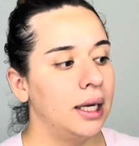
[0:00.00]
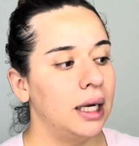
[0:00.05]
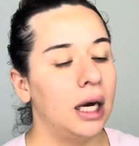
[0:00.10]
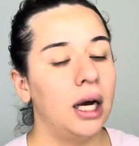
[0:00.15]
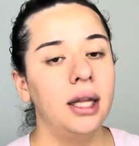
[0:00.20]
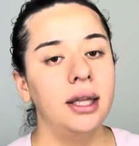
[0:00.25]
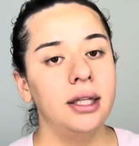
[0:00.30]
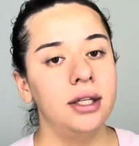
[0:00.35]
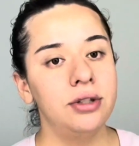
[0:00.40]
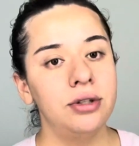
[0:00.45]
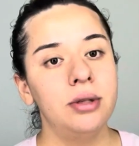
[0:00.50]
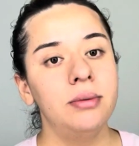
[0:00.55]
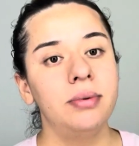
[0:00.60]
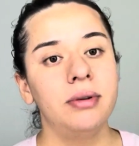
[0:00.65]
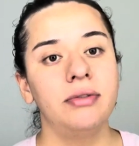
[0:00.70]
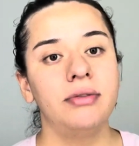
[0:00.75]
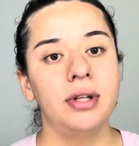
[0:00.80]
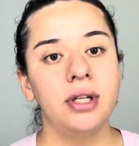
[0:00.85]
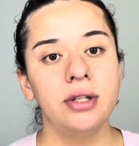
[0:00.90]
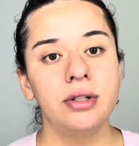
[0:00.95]
Unless you're a
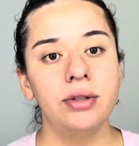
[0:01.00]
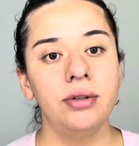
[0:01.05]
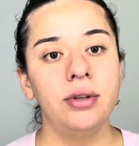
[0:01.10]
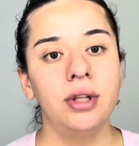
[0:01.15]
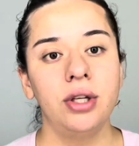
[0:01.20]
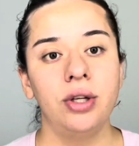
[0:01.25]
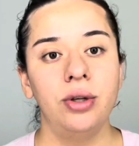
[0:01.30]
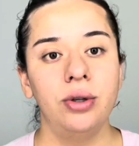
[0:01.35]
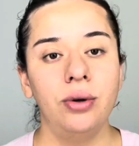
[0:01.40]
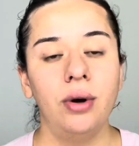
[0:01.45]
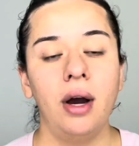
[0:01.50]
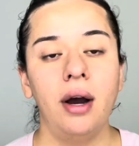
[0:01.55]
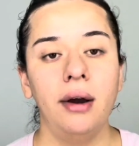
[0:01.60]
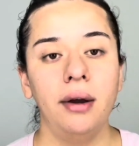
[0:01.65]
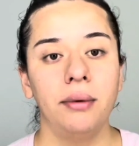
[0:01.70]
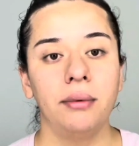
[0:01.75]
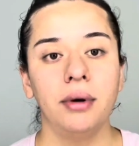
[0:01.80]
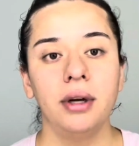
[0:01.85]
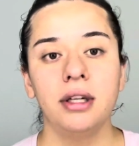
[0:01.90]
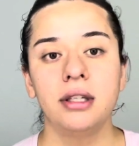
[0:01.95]
professional, then you know how
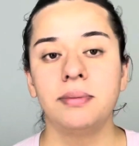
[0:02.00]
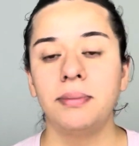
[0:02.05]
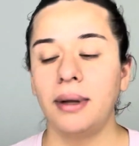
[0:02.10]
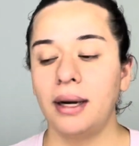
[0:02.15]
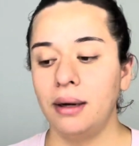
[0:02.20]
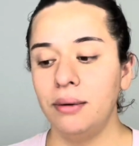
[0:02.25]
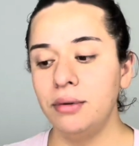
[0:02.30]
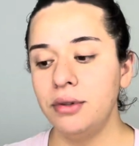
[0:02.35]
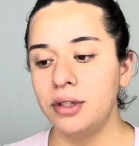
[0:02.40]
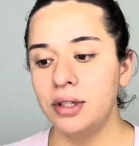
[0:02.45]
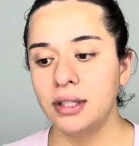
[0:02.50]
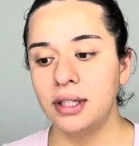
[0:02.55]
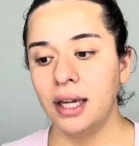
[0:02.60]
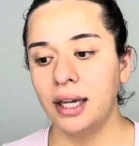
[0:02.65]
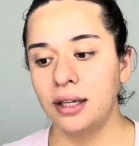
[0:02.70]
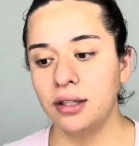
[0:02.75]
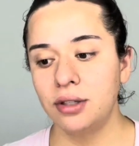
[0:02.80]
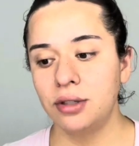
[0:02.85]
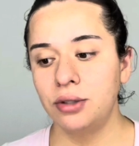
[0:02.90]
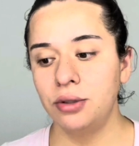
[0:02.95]
it works. But I was just like
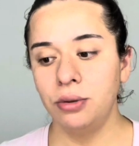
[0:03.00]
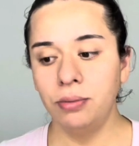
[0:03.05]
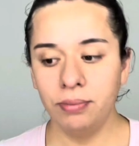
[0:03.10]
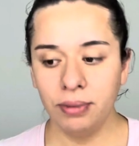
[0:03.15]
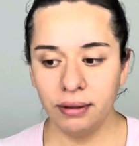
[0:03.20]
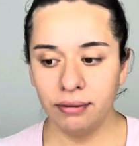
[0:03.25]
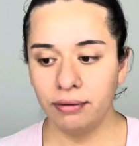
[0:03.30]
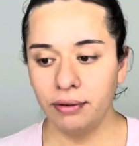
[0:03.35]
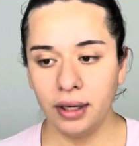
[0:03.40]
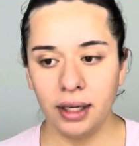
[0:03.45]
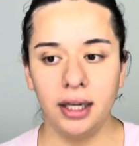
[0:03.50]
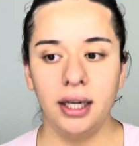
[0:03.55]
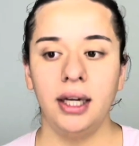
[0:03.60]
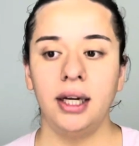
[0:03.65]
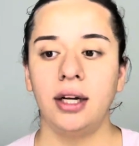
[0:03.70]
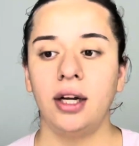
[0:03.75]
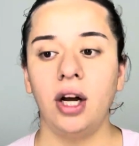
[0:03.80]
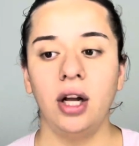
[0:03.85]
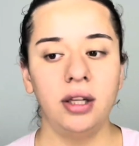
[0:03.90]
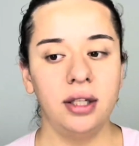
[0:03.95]
a stupid
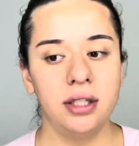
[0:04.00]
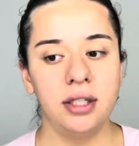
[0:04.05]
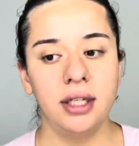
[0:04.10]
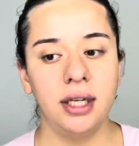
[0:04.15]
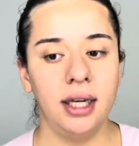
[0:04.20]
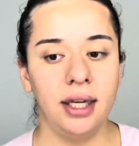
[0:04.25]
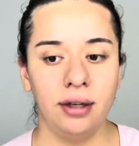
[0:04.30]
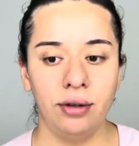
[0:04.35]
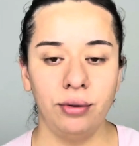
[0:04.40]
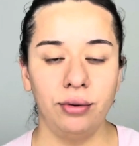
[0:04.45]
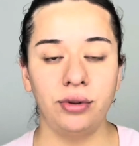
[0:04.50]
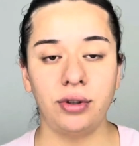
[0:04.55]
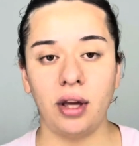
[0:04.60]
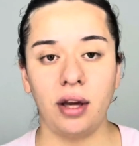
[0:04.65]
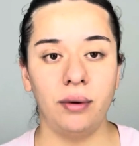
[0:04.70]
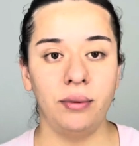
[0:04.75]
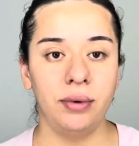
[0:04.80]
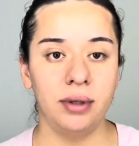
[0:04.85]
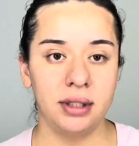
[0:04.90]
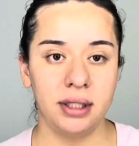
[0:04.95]
freaking college kid who thought I
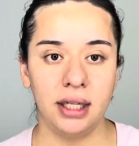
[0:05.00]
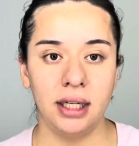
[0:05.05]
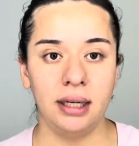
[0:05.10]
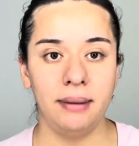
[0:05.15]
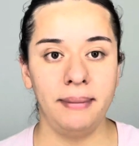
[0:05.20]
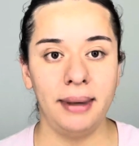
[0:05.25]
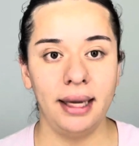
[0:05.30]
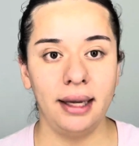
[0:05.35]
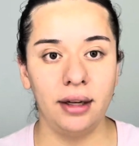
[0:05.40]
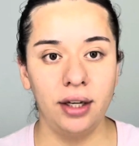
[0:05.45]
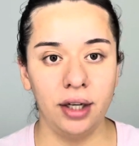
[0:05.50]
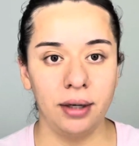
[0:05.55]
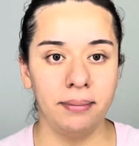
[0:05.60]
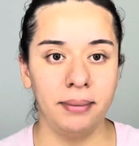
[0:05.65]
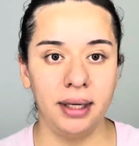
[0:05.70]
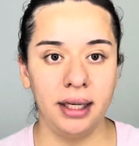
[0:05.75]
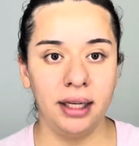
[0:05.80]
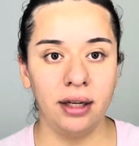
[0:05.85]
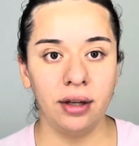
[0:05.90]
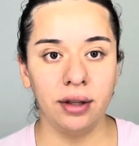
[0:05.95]
was gonna make good
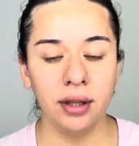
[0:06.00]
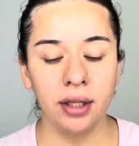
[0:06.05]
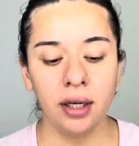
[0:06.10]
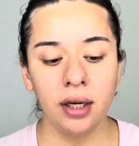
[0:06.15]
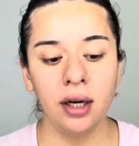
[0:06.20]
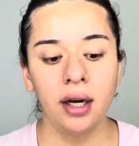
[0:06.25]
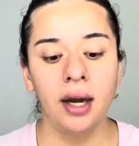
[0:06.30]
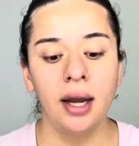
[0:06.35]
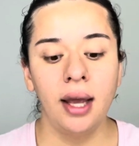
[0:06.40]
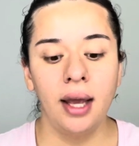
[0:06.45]
money on there.